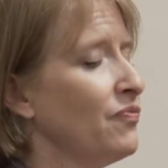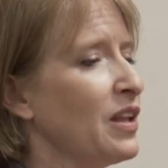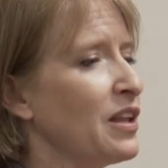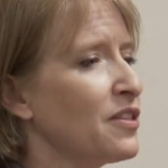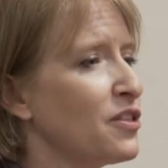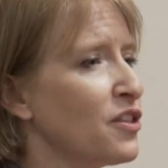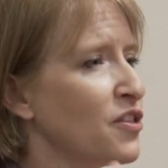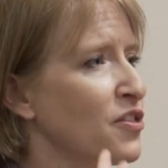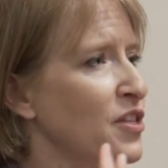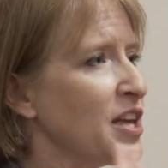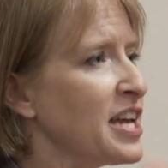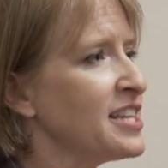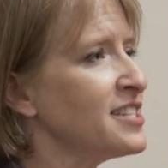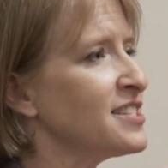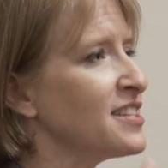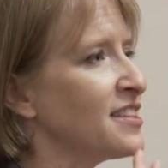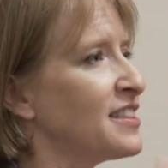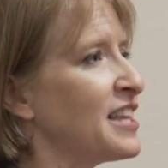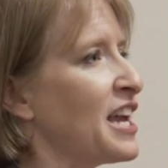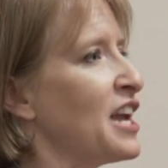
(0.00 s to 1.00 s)
the things
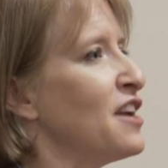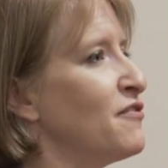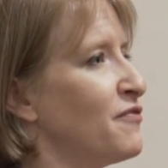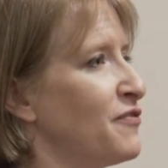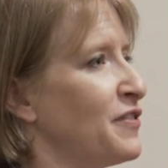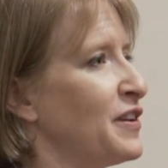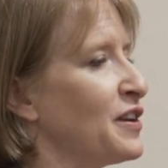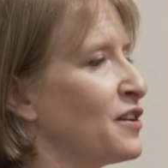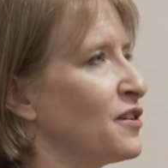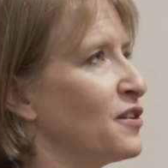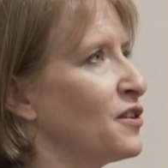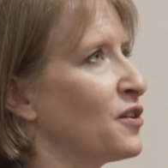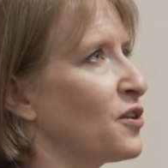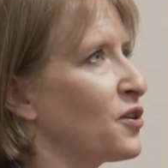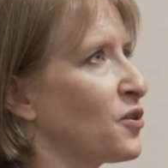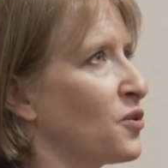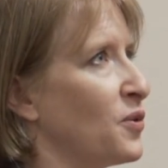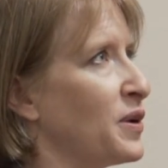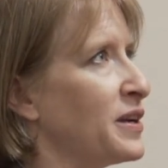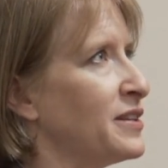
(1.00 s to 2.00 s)
that they feel
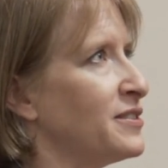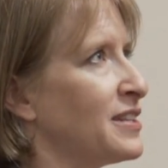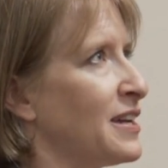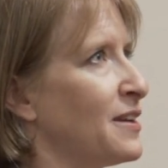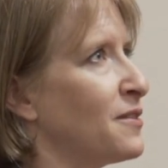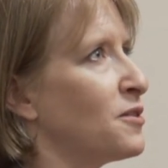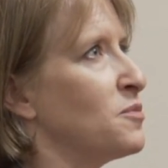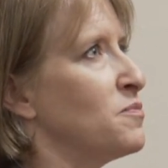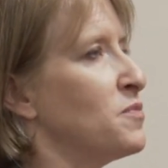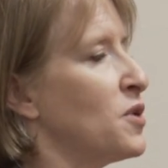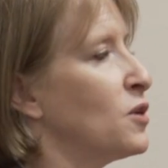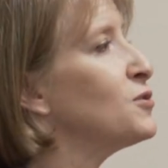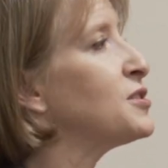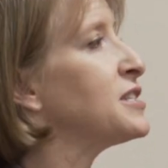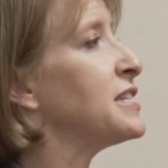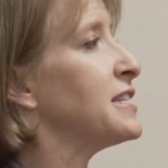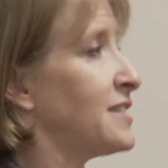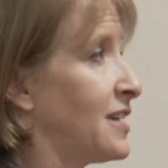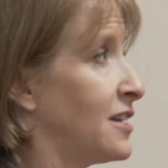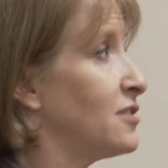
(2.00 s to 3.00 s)
are going to get the
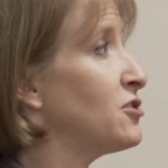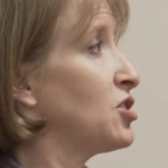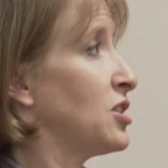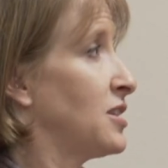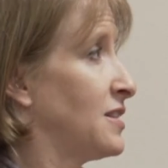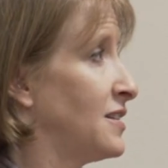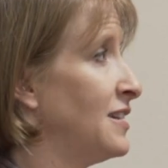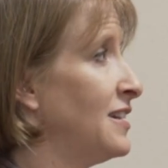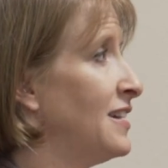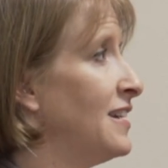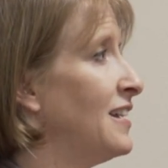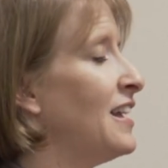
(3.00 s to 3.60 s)
most attention.